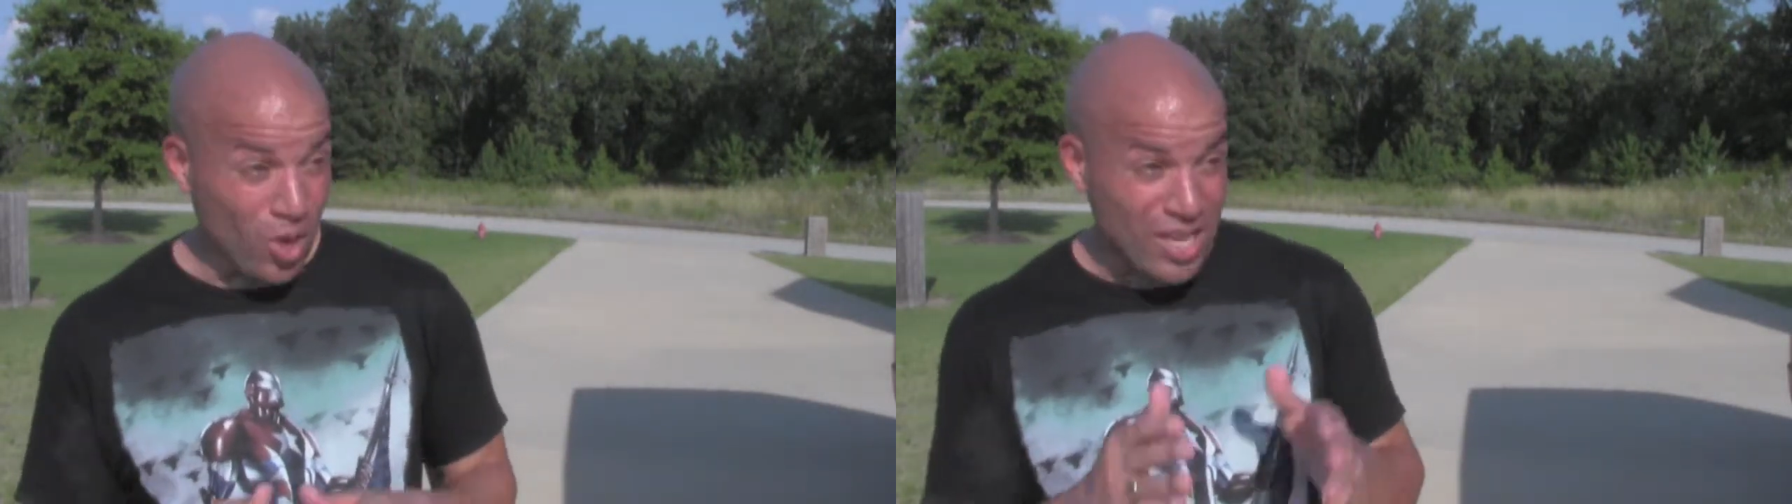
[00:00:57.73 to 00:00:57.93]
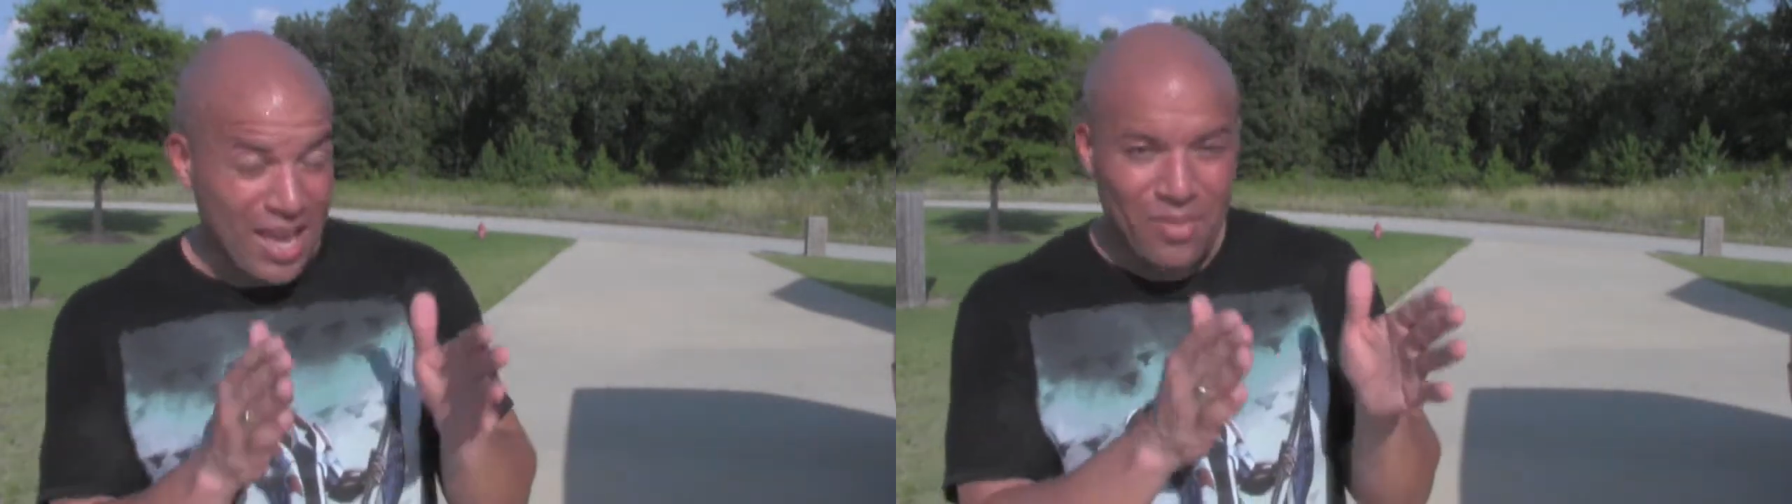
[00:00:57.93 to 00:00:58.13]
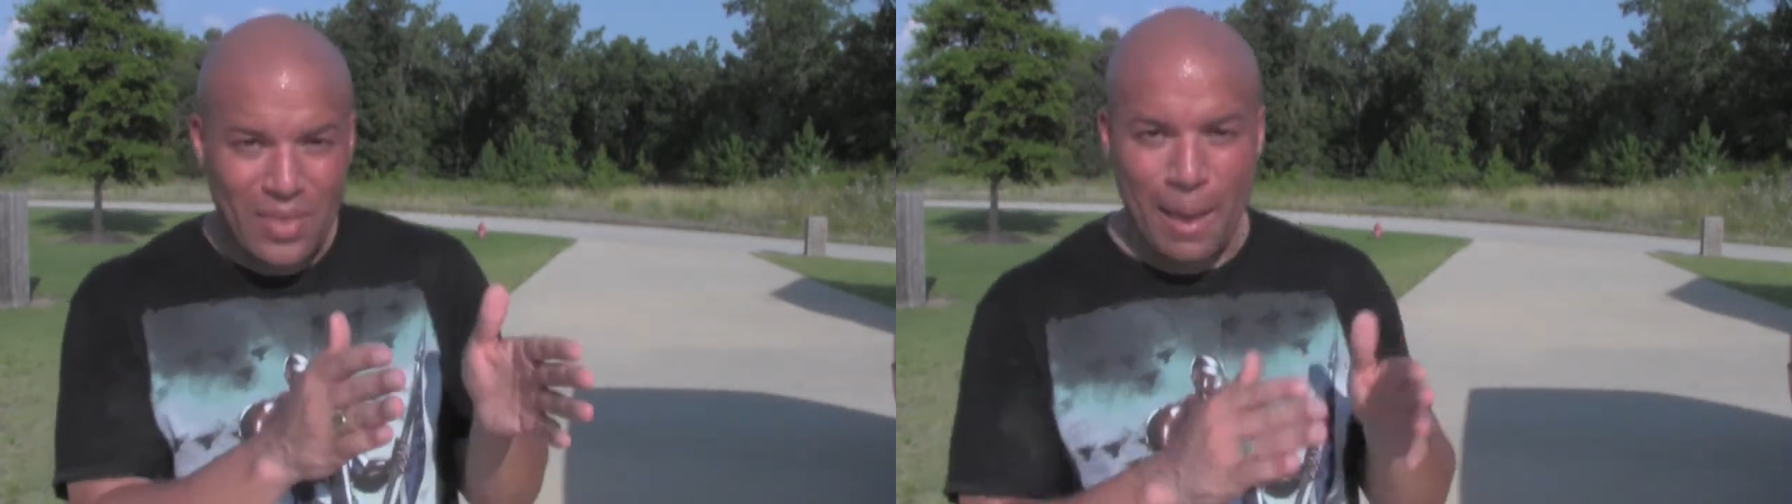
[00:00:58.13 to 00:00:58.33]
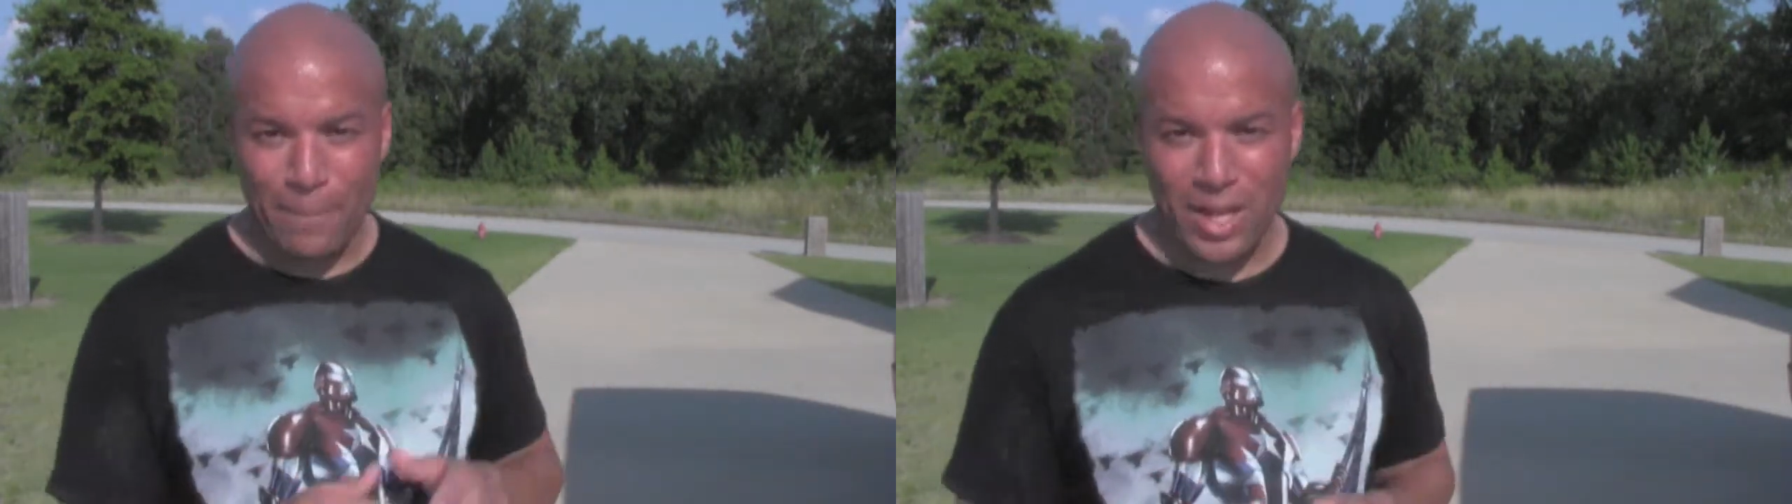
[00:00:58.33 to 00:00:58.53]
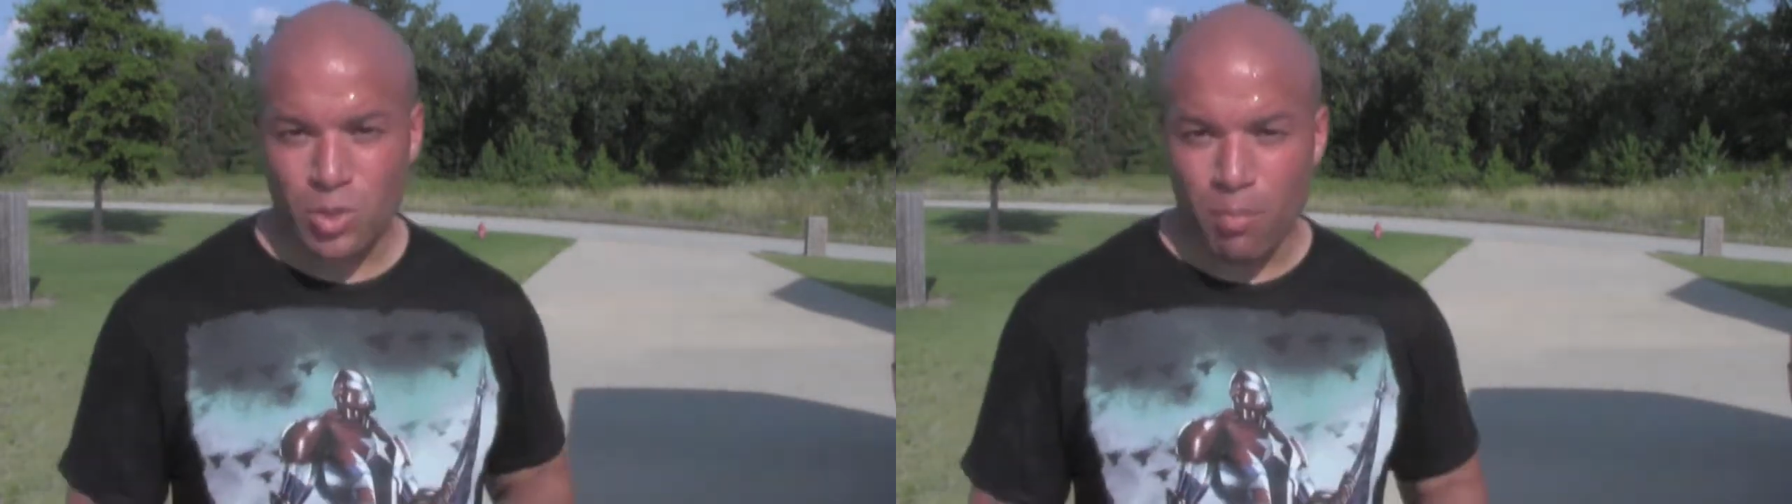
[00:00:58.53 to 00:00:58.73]
once I hit
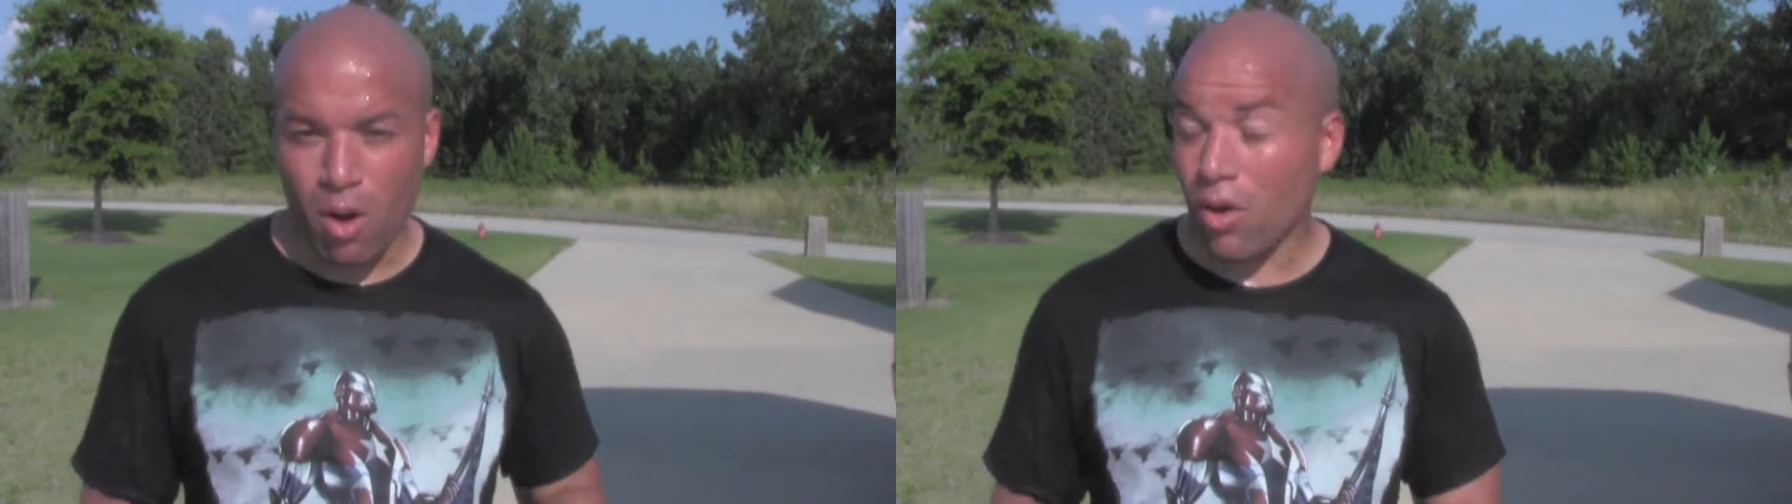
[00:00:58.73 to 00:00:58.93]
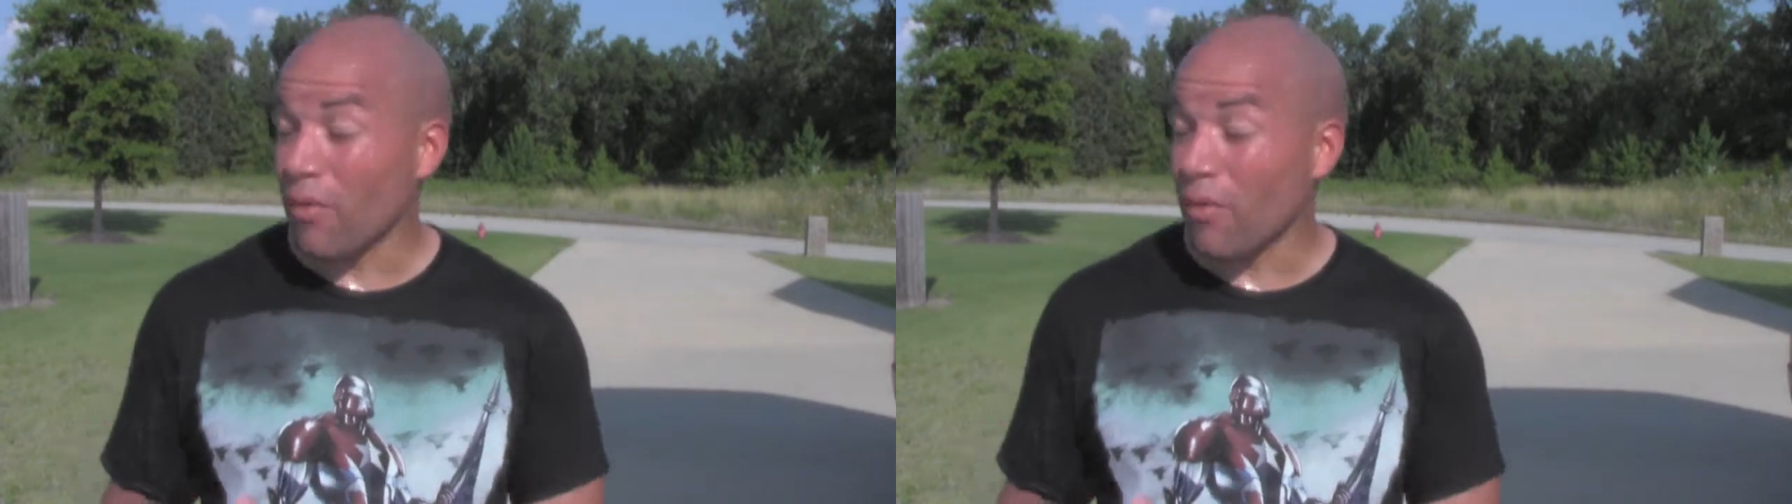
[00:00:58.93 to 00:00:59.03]
that benchmark